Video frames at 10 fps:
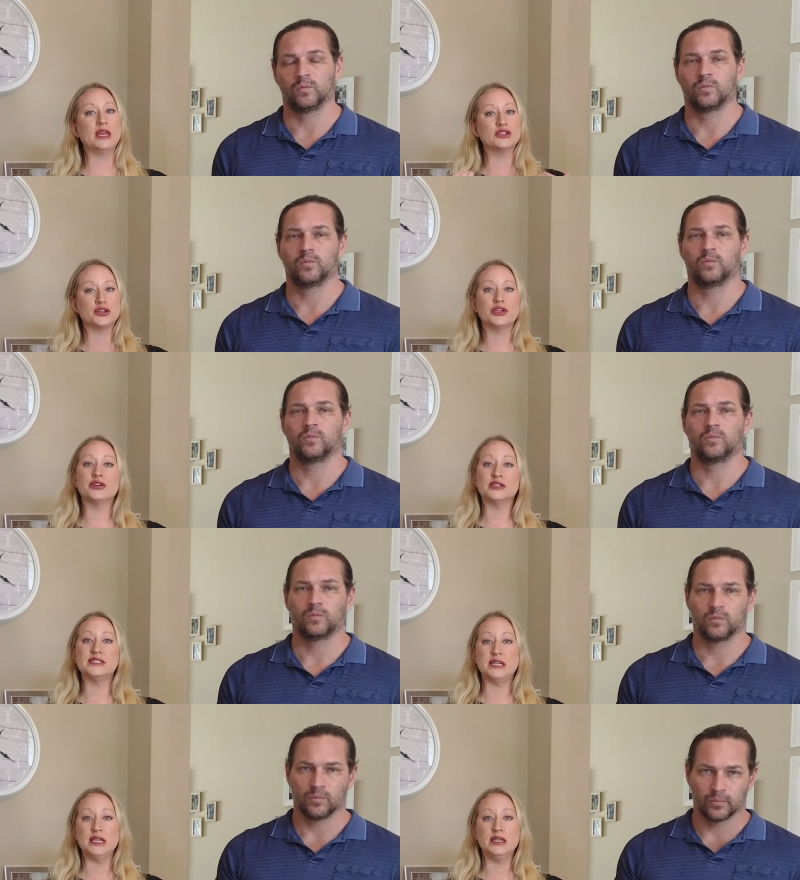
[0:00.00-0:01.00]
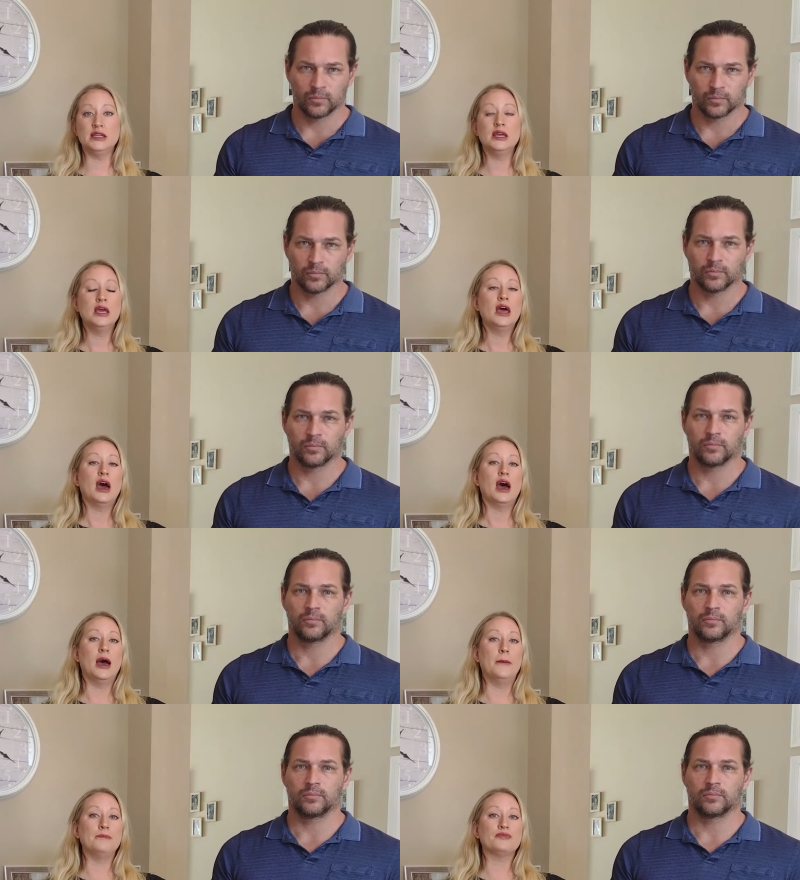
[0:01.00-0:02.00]
Speaker 1: make sure you're seen.
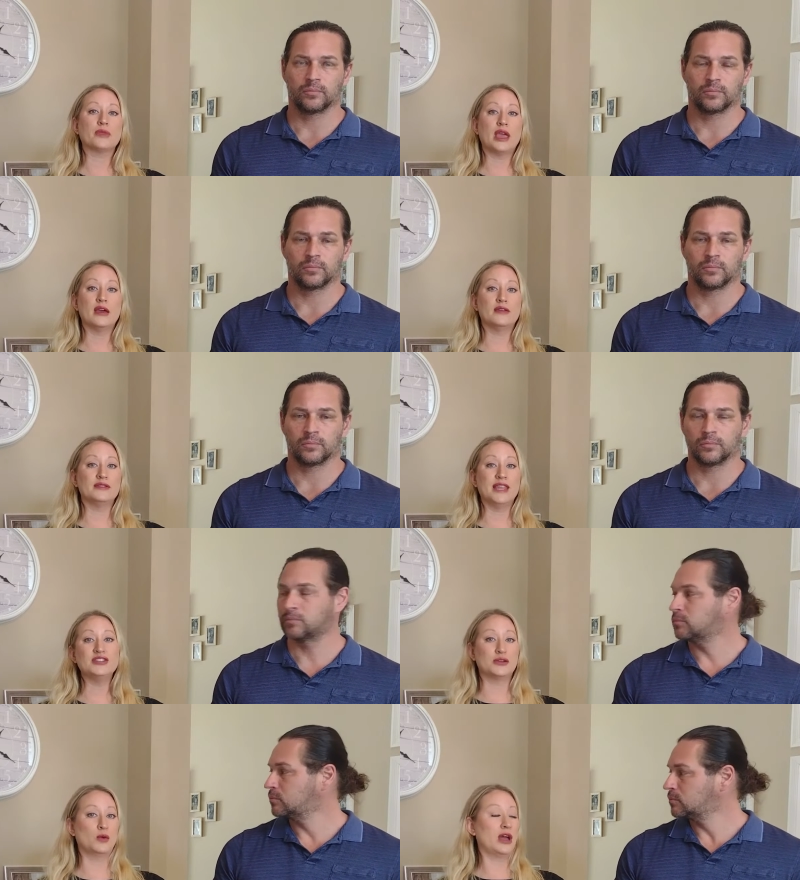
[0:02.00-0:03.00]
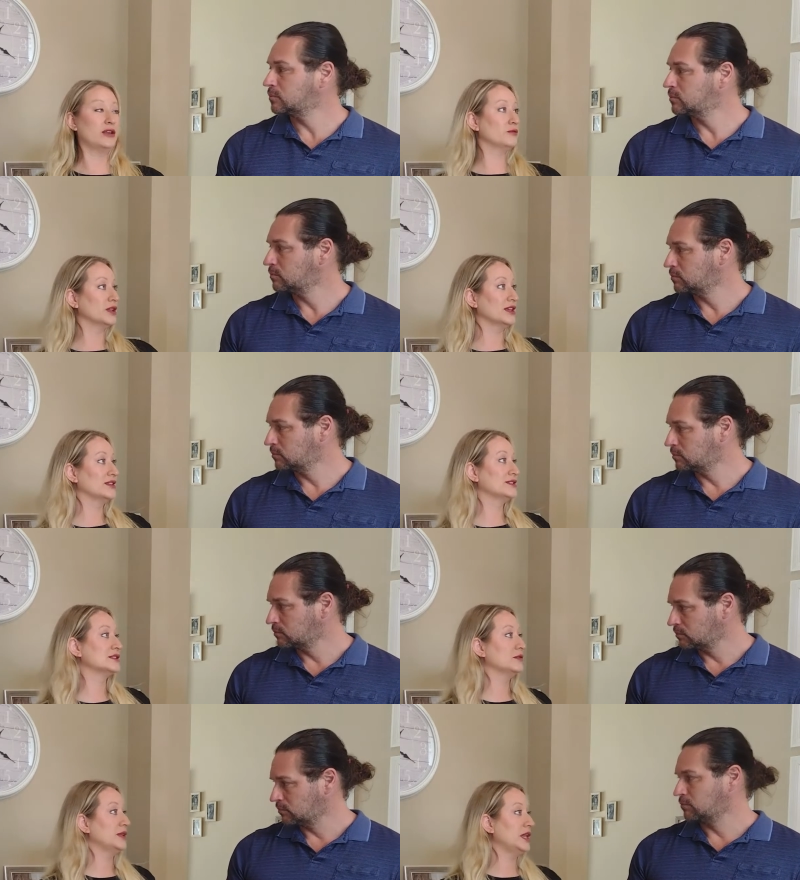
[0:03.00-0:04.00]
Um, nationwide, really.
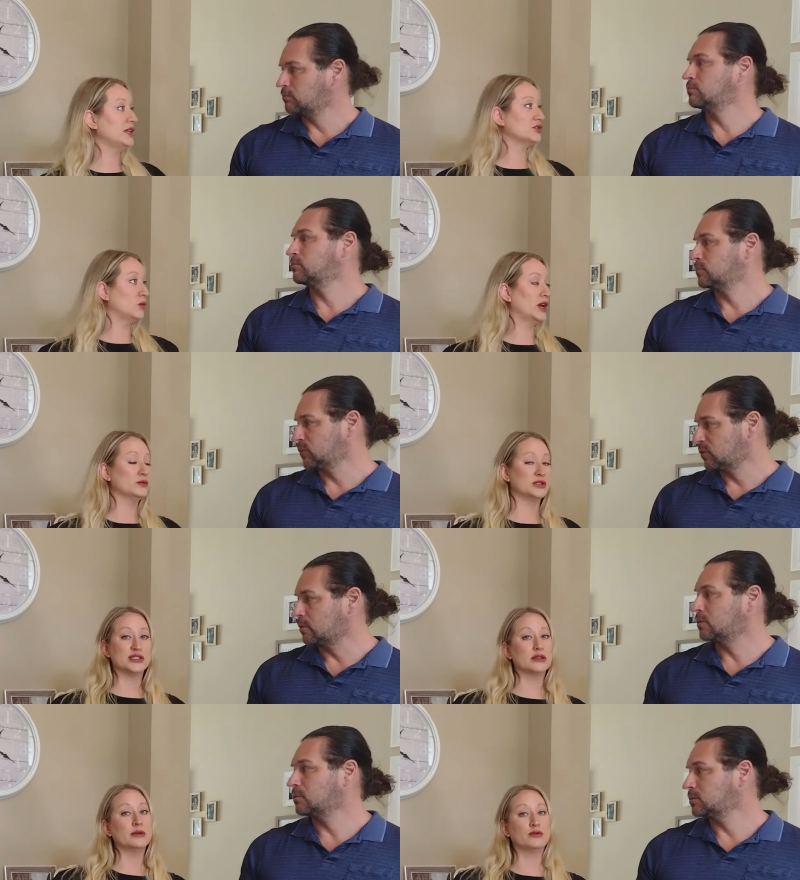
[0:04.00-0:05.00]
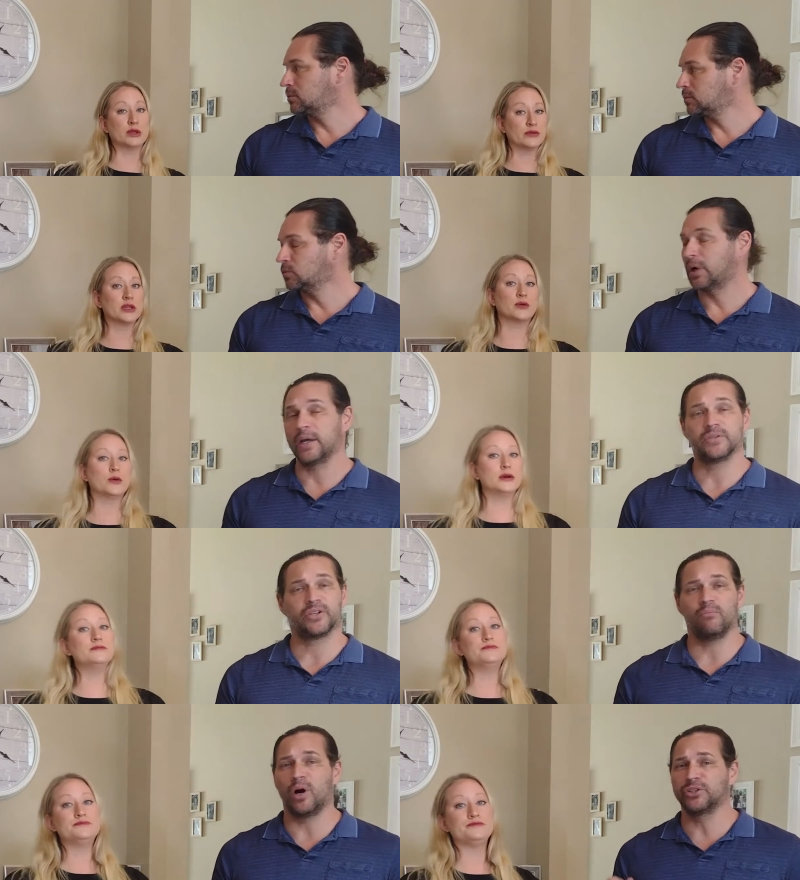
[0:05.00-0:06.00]
This is going to be nationwide, which is going to be really, really right.
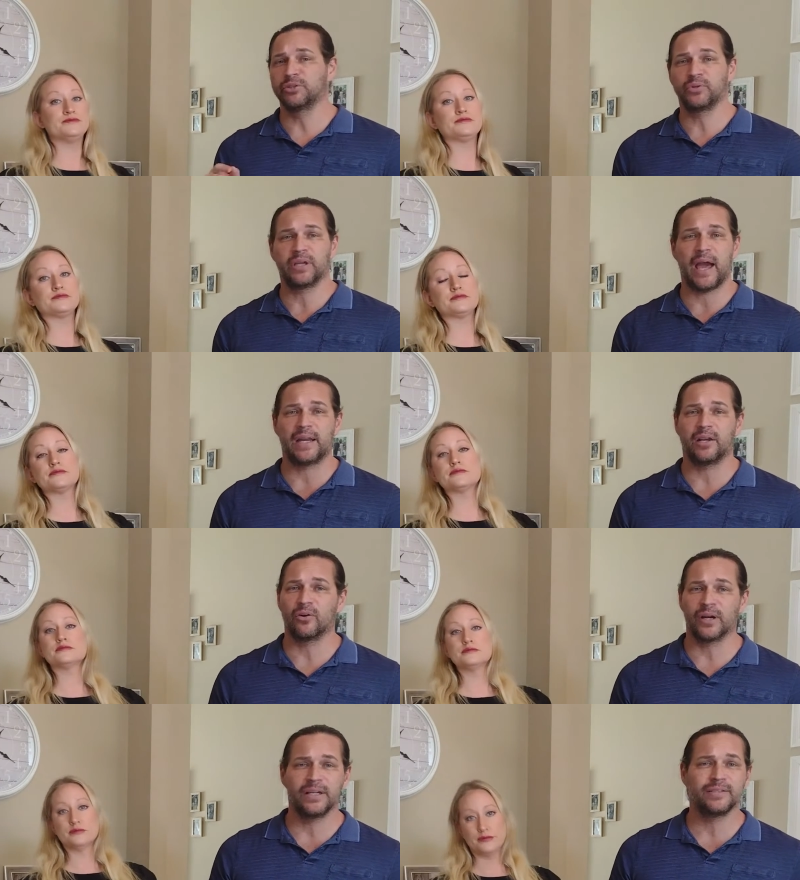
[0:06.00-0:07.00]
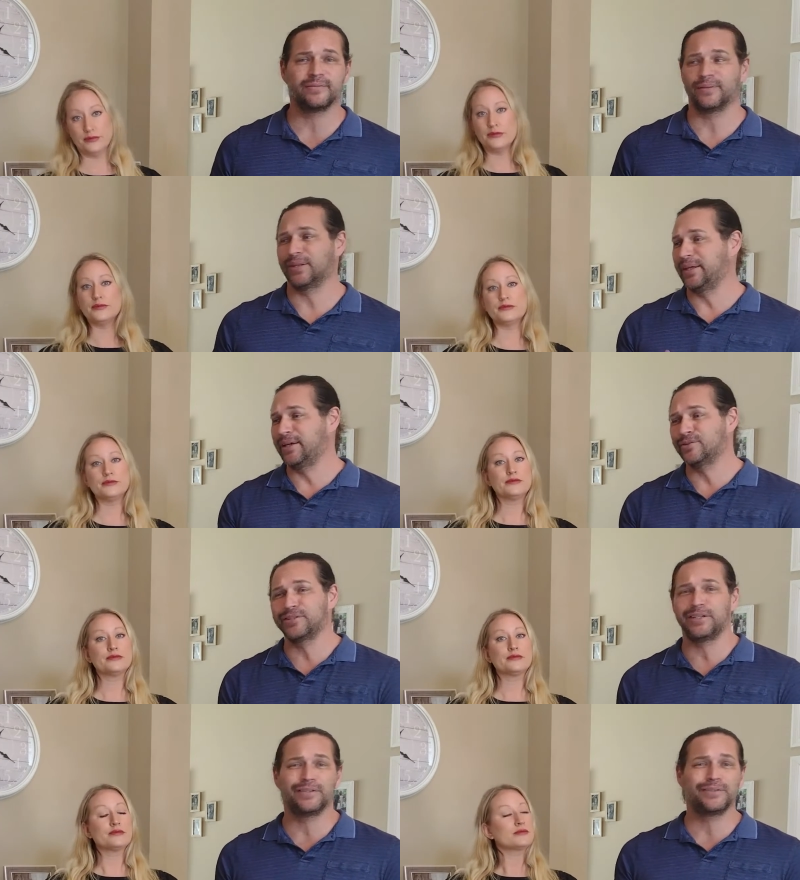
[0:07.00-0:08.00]
cool. So
Speaker 2: multiple categories:
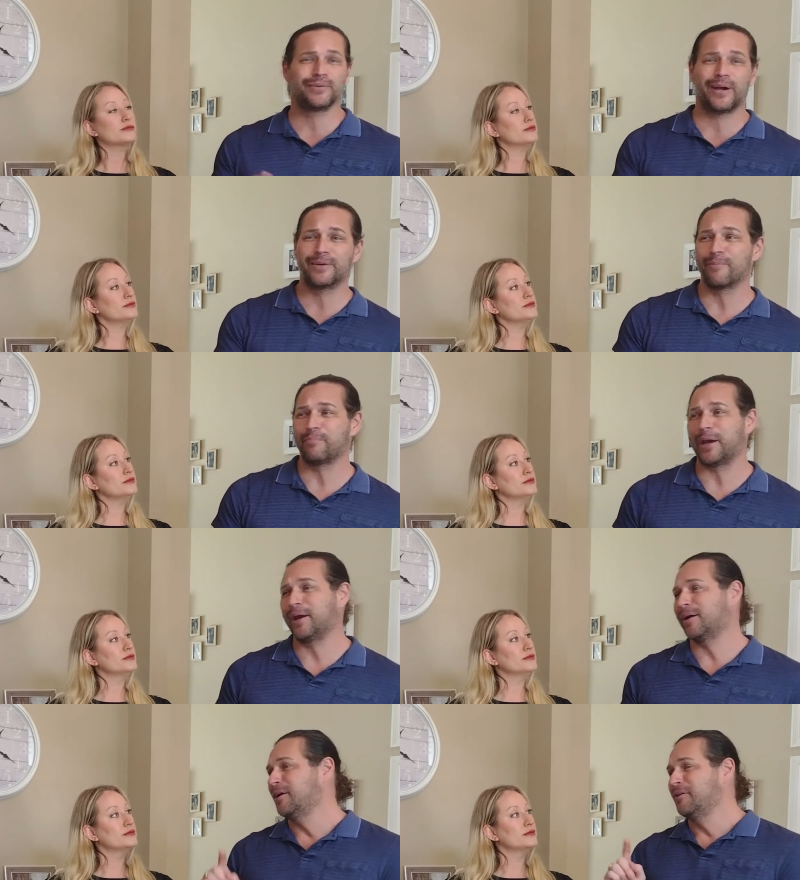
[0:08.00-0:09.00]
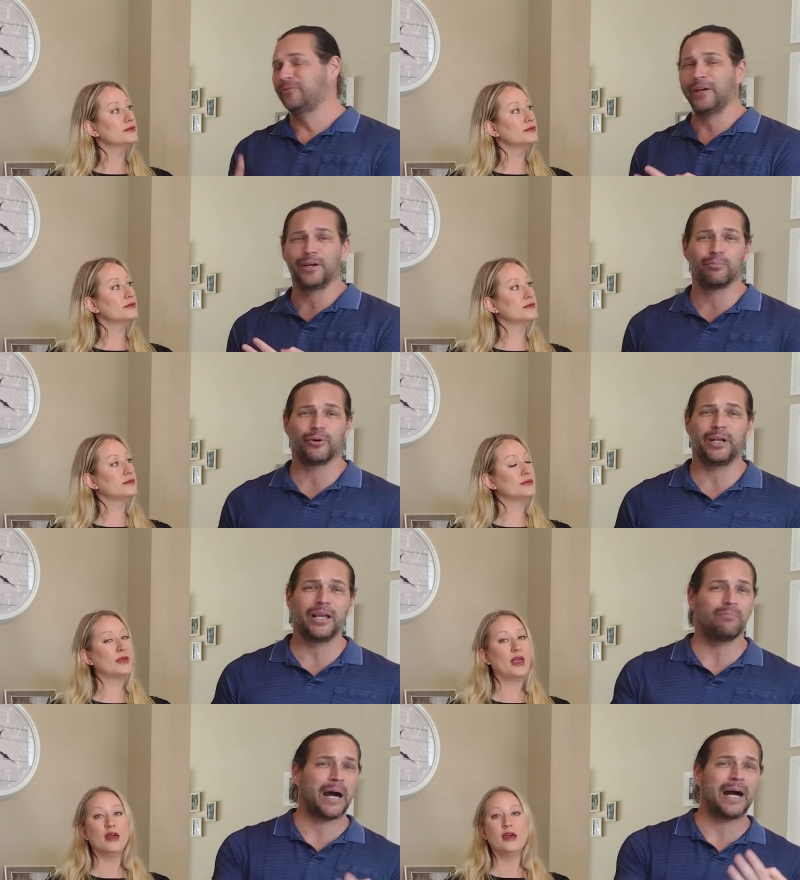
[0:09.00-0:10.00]
legal shield, credit repair,
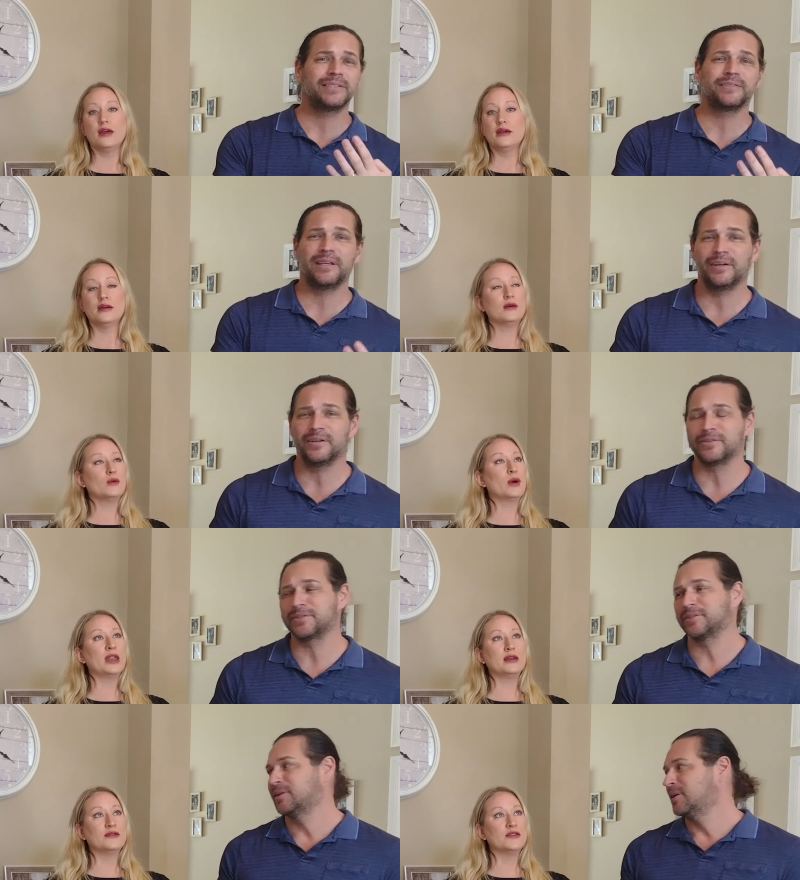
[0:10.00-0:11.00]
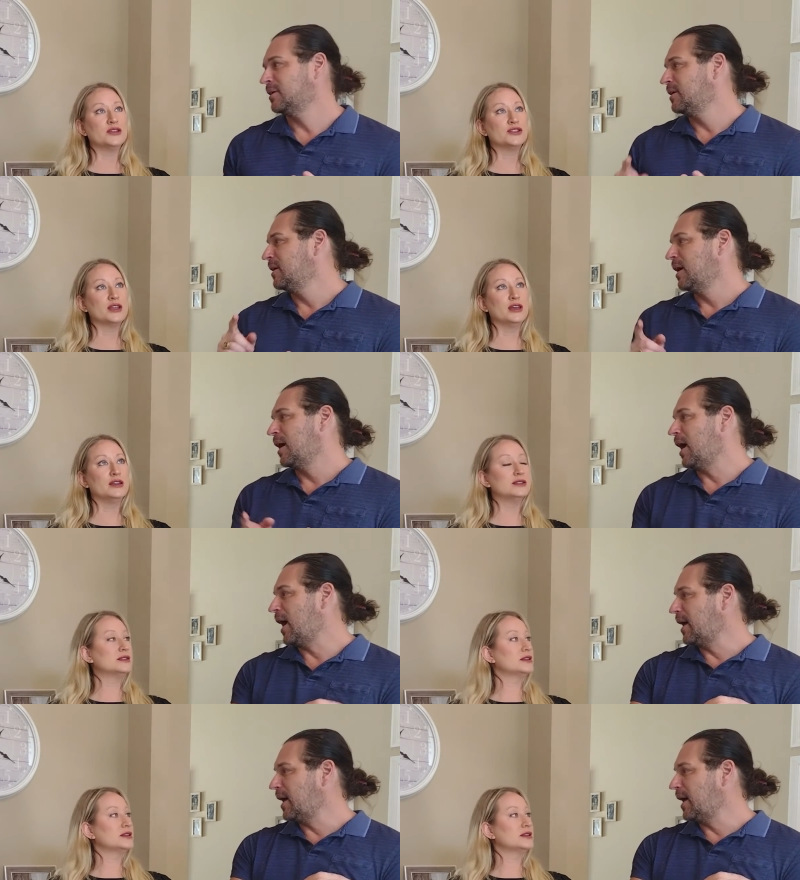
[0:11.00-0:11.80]
fingerprinting, apostilles, wedding
Speaker 1: officiant,